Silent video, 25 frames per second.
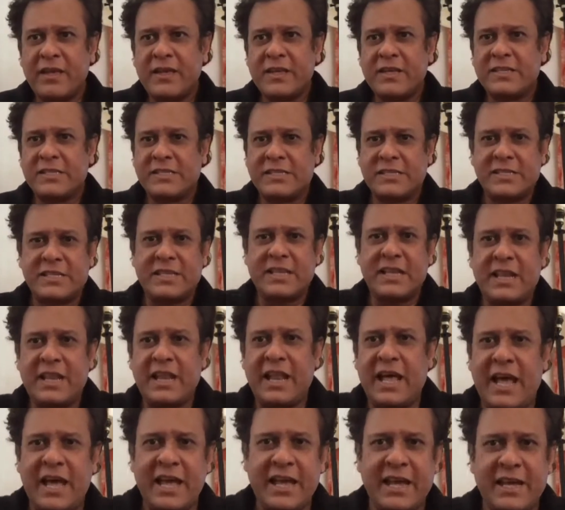
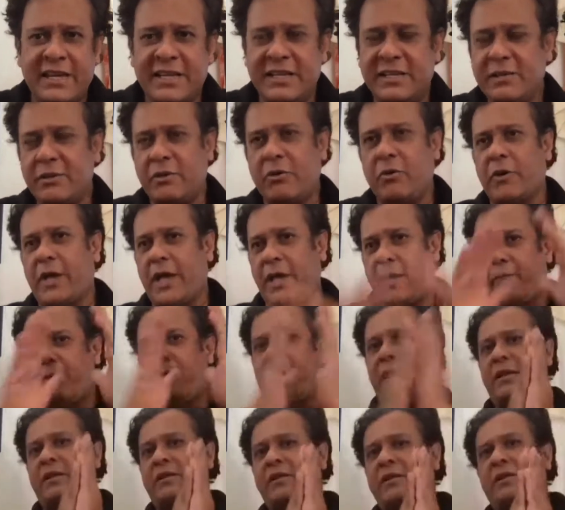slide. Okay,
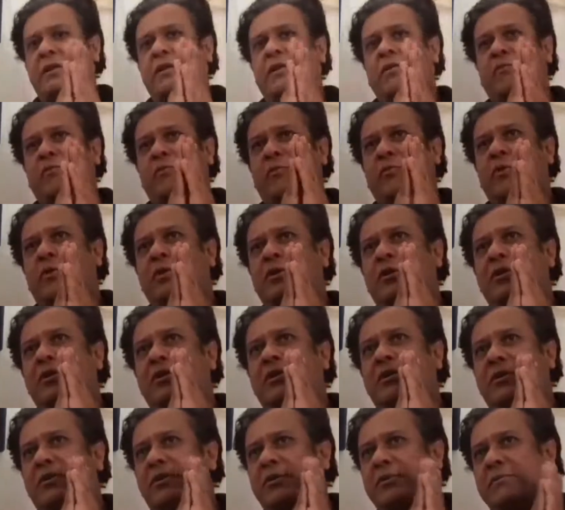but
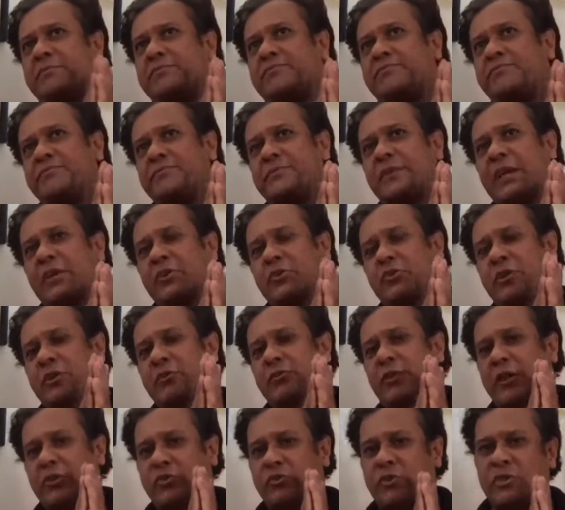I should
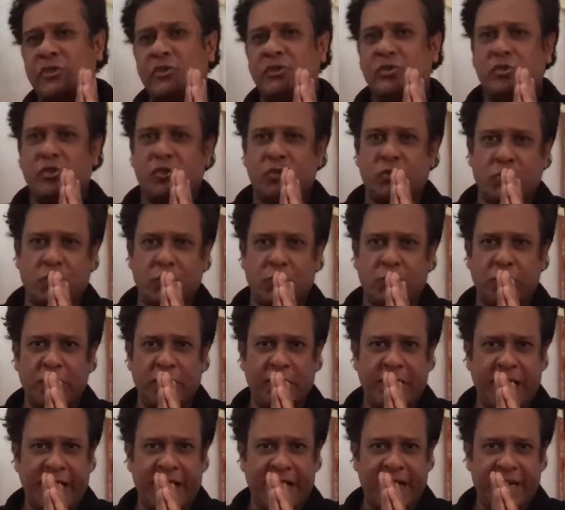have actually shown
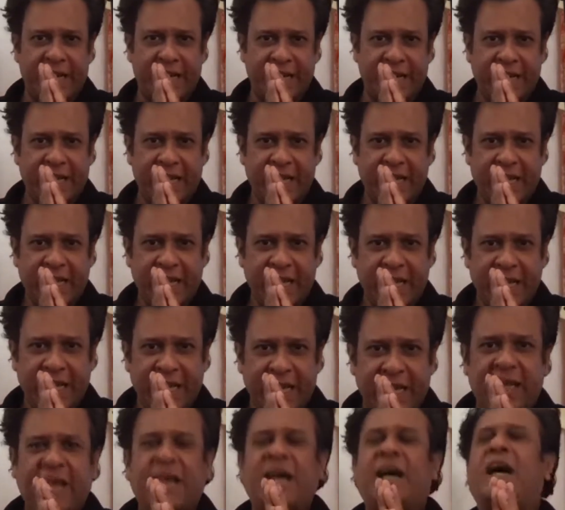that.
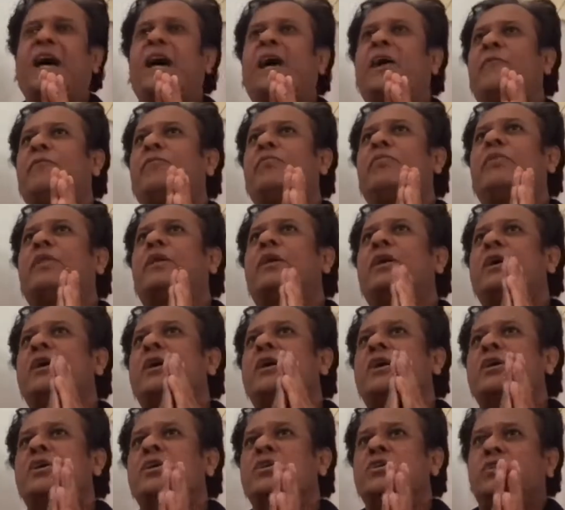So
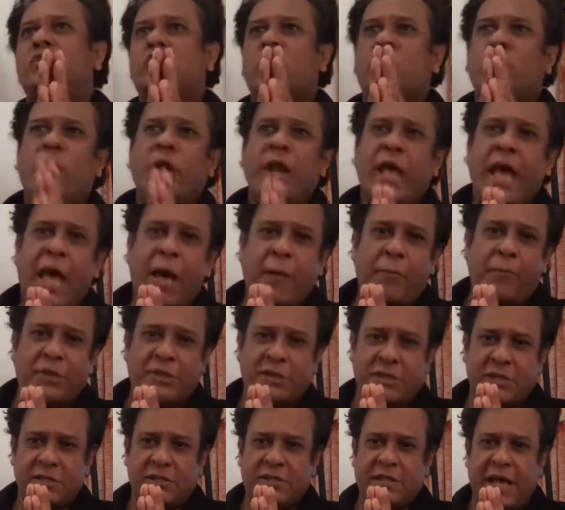what
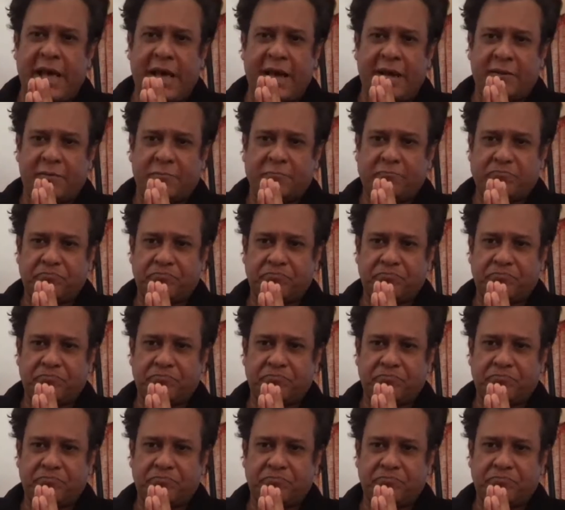happens is that